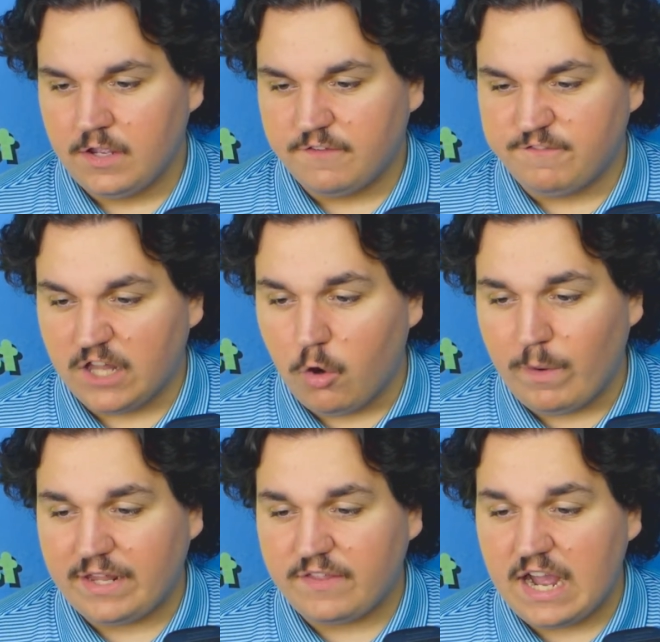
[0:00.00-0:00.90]
Flo
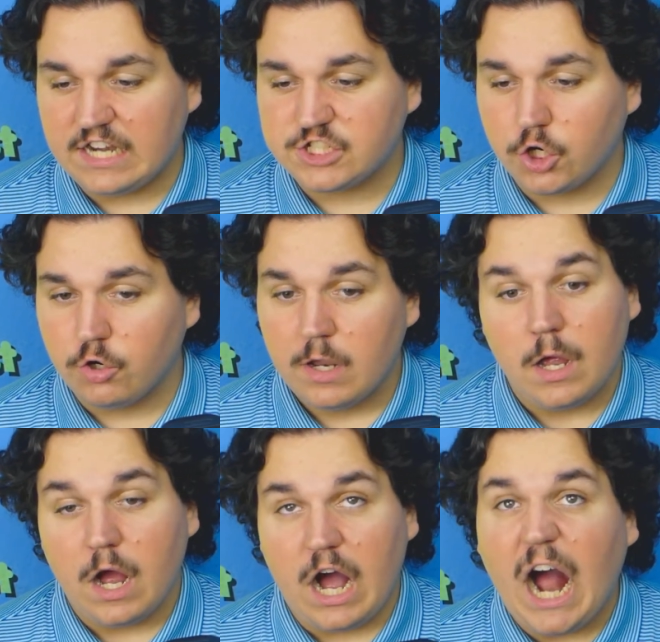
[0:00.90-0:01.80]
winning the Oscar?
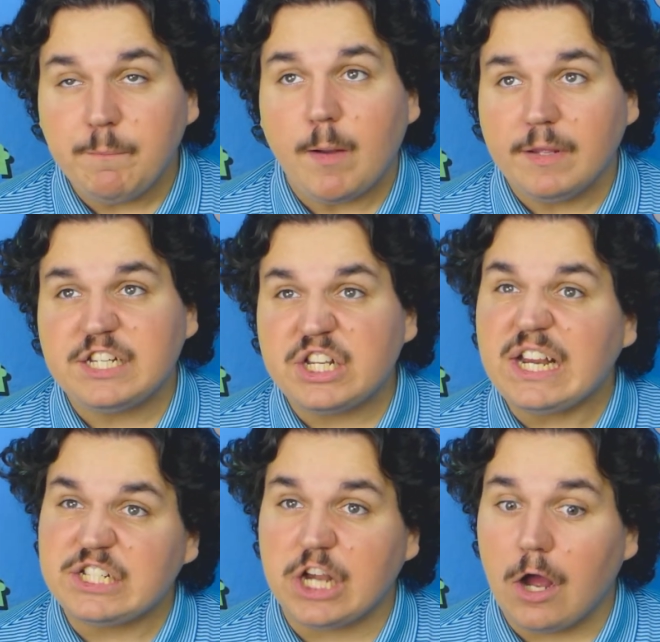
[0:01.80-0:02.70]
I'd probably
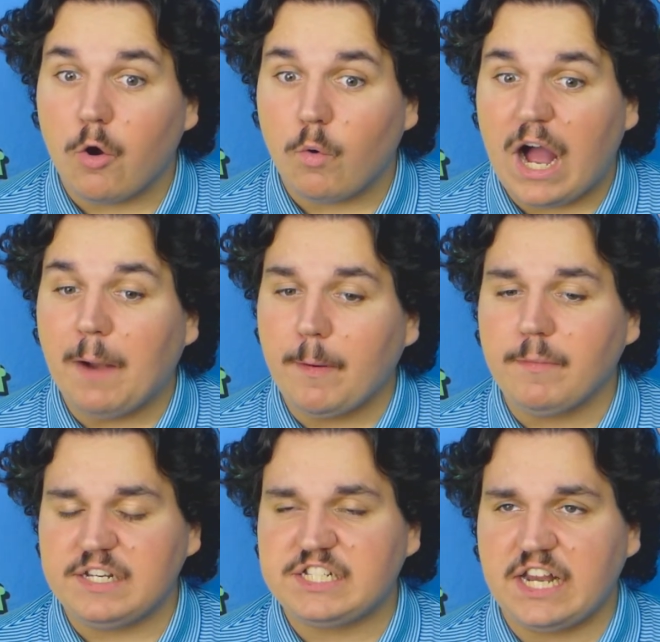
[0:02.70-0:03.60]
say so.
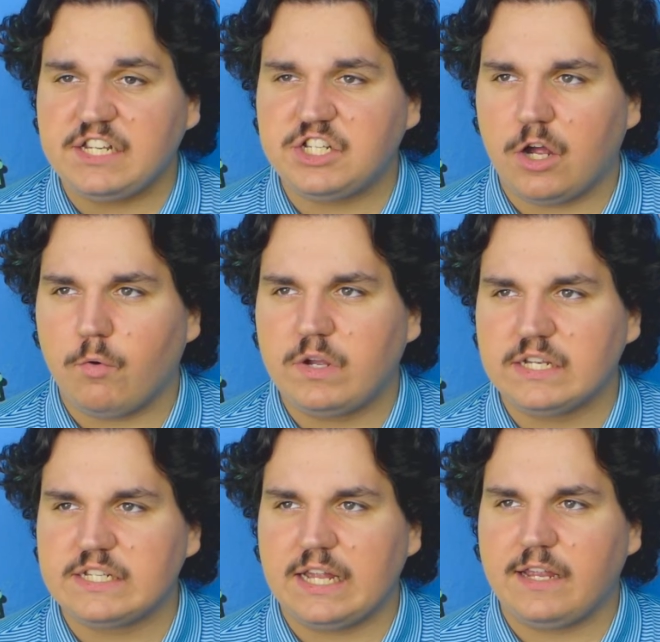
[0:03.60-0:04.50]

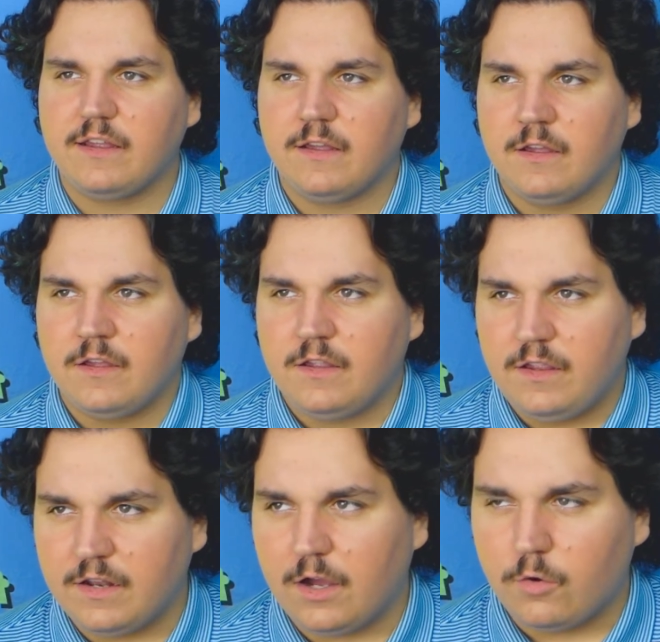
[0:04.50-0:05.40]
Because, like,
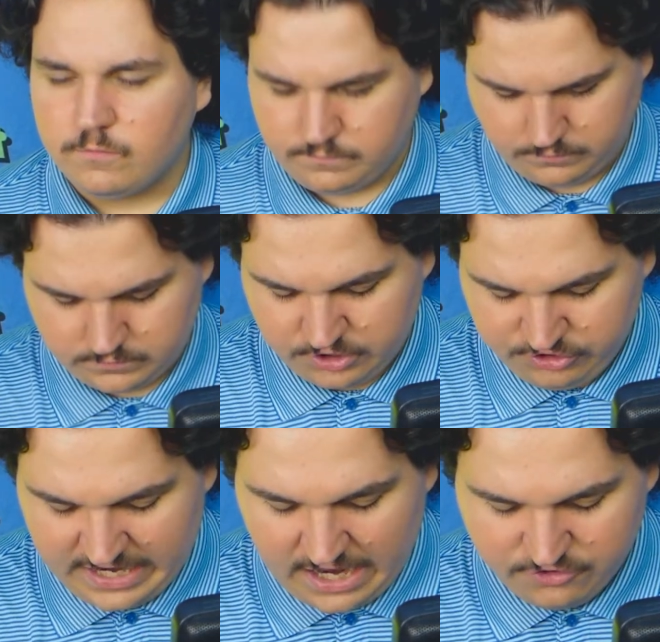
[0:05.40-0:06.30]
you know,
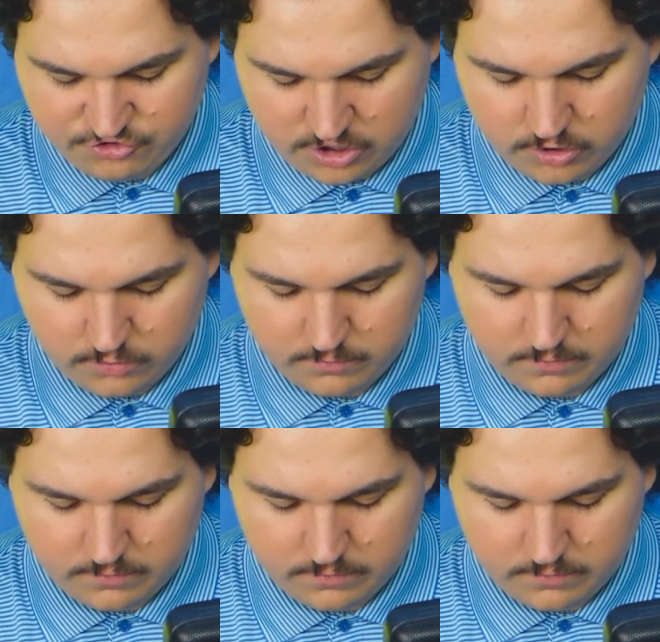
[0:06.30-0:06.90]
yeah, sure.